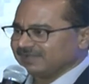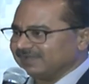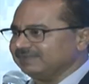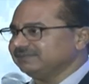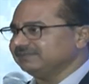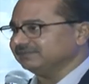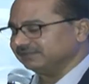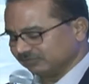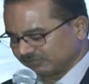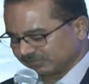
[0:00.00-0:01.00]
and
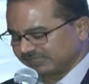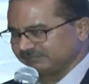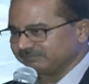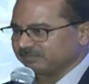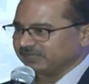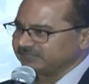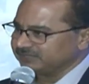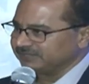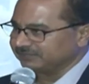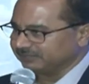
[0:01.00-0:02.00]
you know, drive
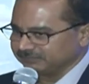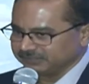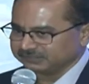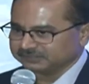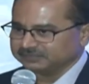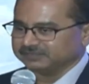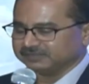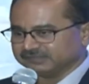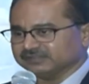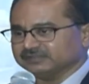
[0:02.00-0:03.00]
pioneering innovation and
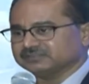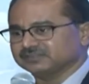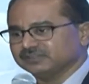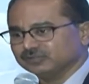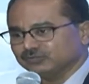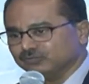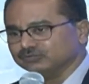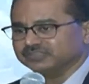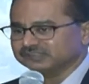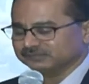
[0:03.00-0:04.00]
research to
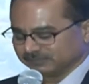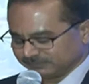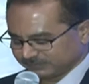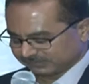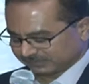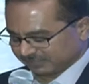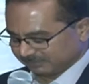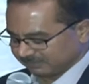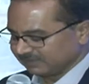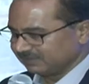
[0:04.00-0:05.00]
do things for the first time.